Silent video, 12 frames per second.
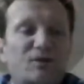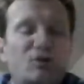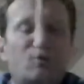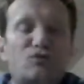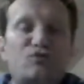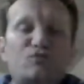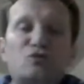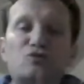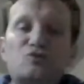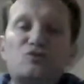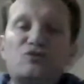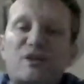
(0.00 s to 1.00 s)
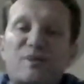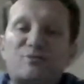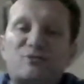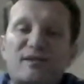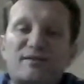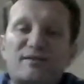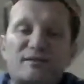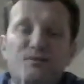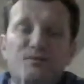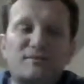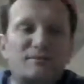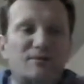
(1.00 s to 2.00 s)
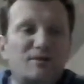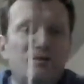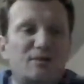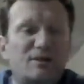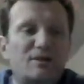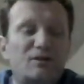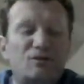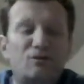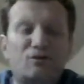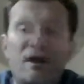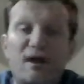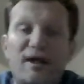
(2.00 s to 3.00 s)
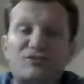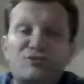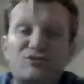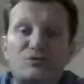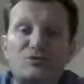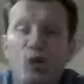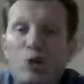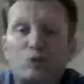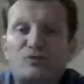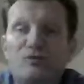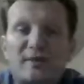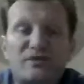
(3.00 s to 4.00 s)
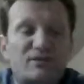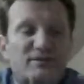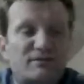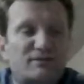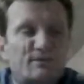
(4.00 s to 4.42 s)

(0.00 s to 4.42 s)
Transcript: confusing subject to us, to all of us.